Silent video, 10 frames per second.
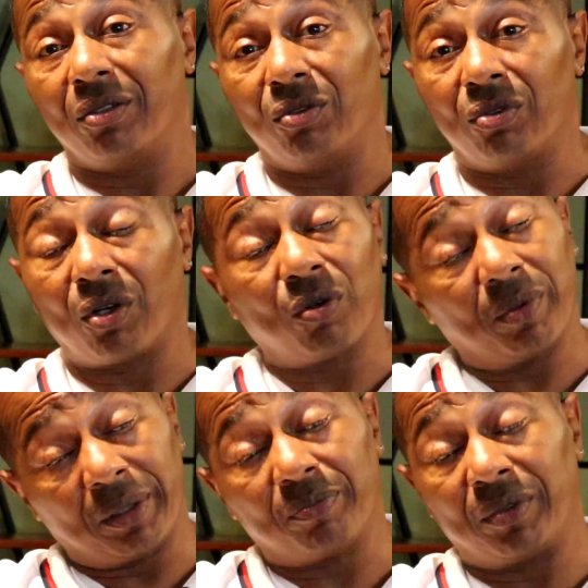You
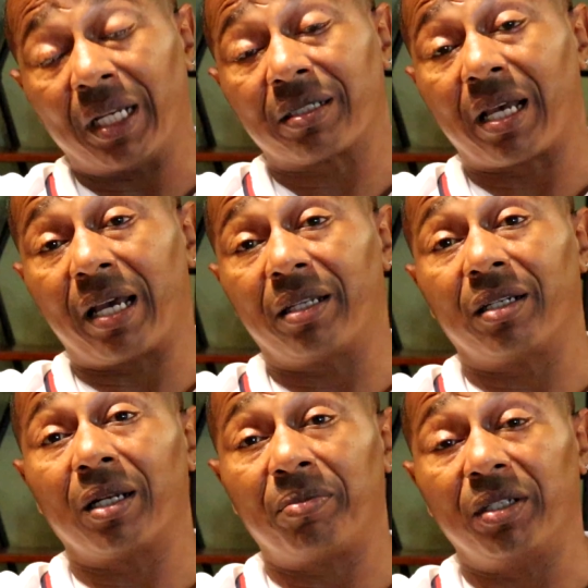know, and that's how I
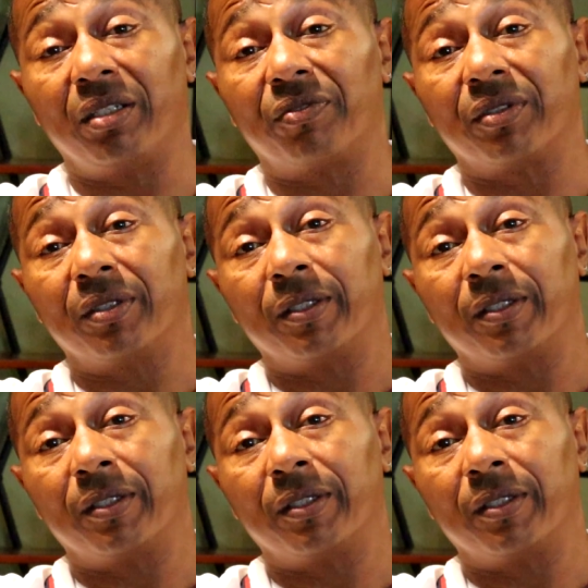ended up leaving.